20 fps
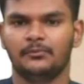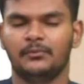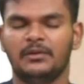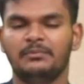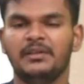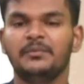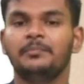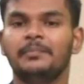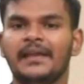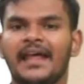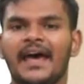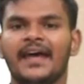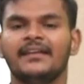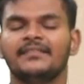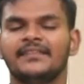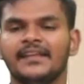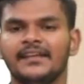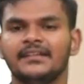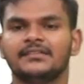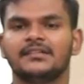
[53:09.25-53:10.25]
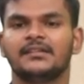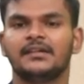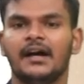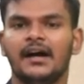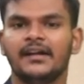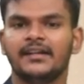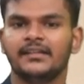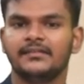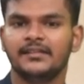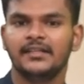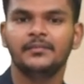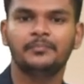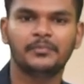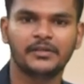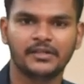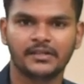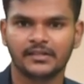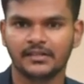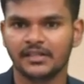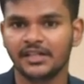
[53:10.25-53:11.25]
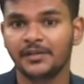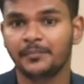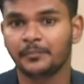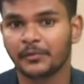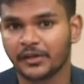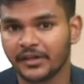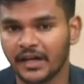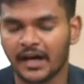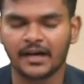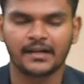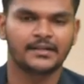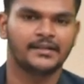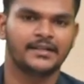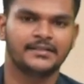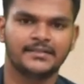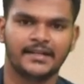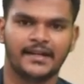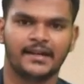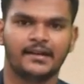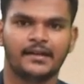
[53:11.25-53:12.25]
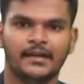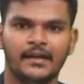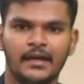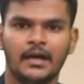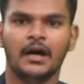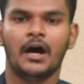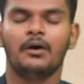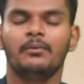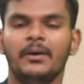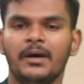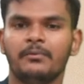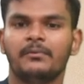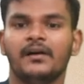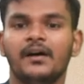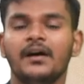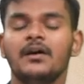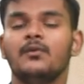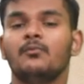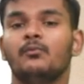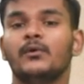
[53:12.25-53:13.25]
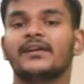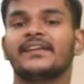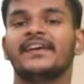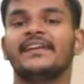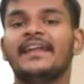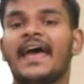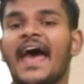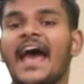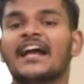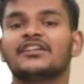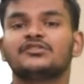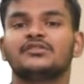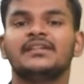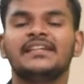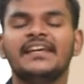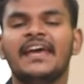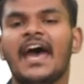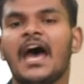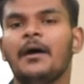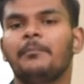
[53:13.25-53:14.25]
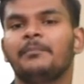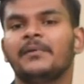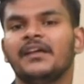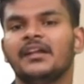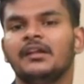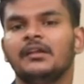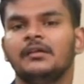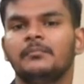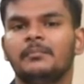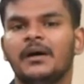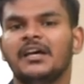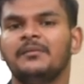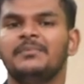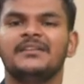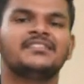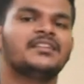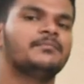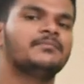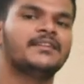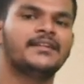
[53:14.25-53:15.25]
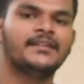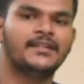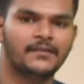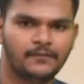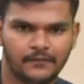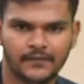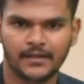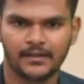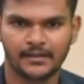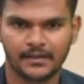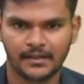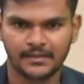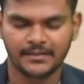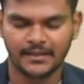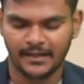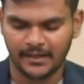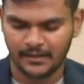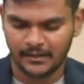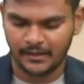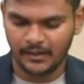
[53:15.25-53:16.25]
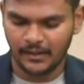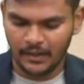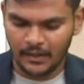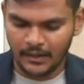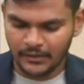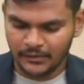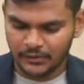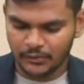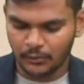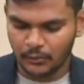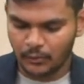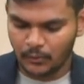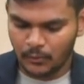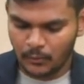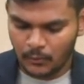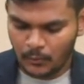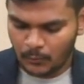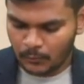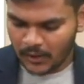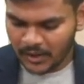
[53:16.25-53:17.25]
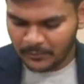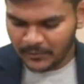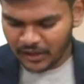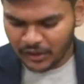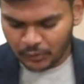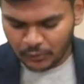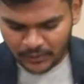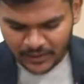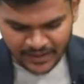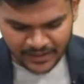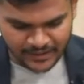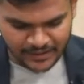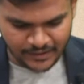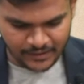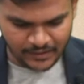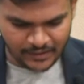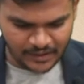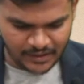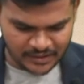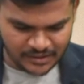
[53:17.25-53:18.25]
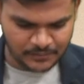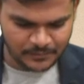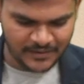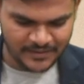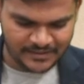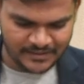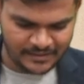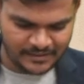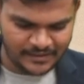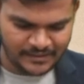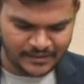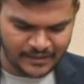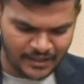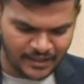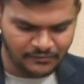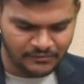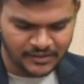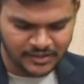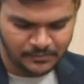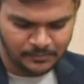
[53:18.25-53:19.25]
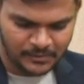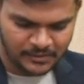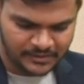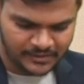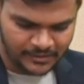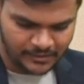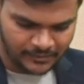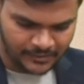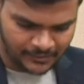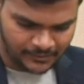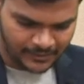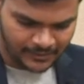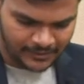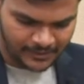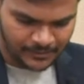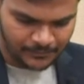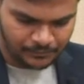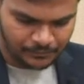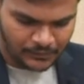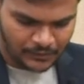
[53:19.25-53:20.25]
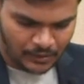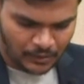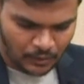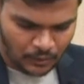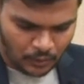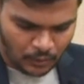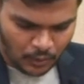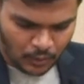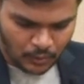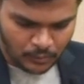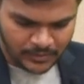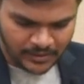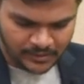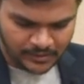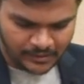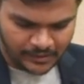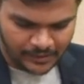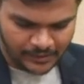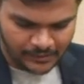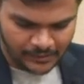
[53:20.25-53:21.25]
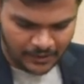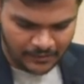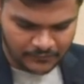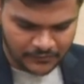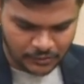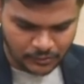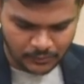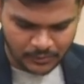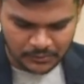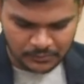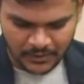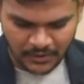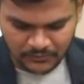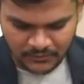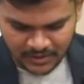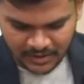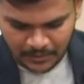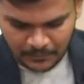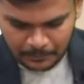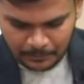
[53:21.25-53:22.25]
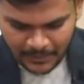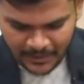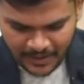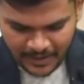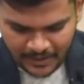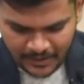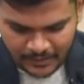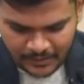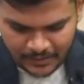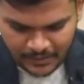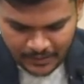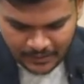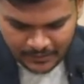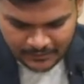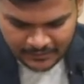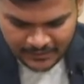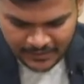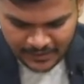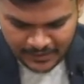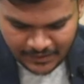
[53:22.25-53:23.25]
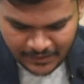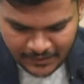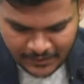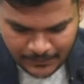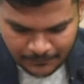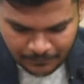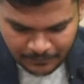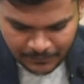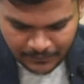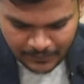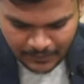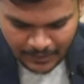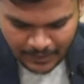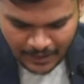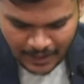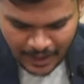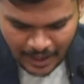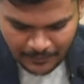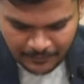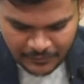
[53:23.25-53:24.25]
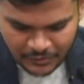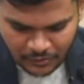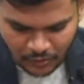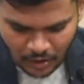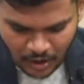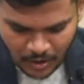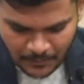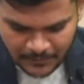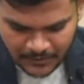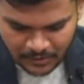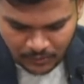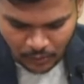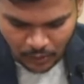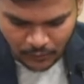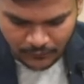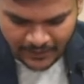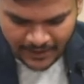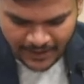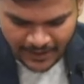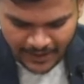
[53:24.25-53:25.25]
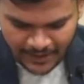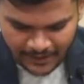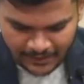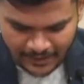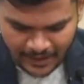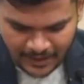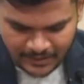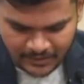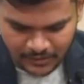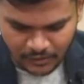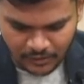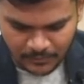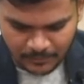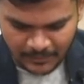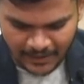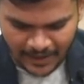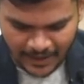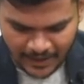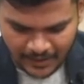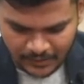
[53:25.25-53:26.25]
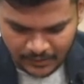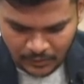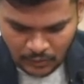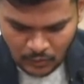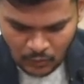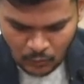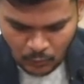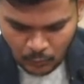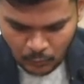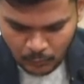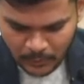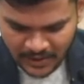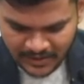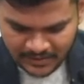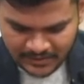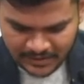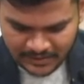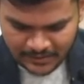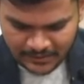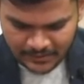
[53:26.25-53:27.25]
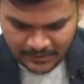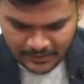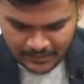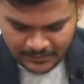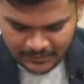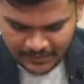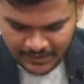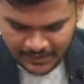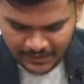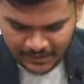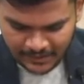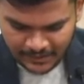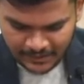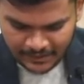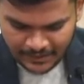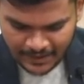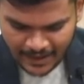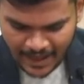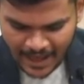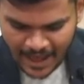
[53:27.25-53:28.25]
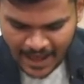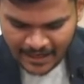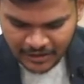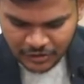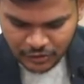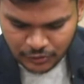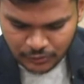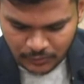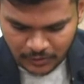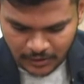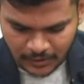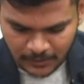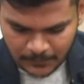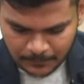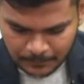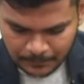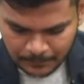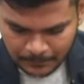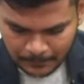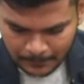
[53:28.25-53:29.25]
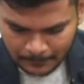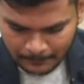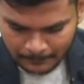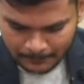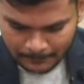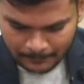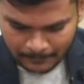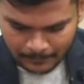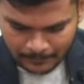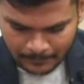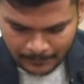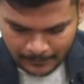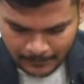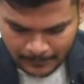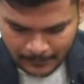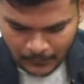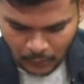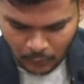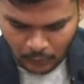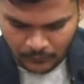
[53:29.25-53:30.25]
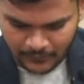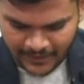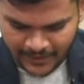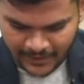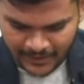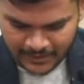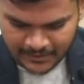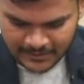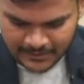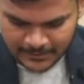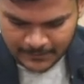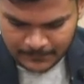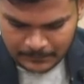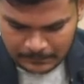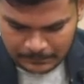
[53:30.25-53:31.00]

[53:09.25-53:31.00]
When we plan things regarding the particular product, isn't it? However, what can actually happen might be something different, isn't it? So what we're doing here is basically kind of a simple theory, really. All we have to do is we have to compare the absorbed overhead as our plan with the actual overheads.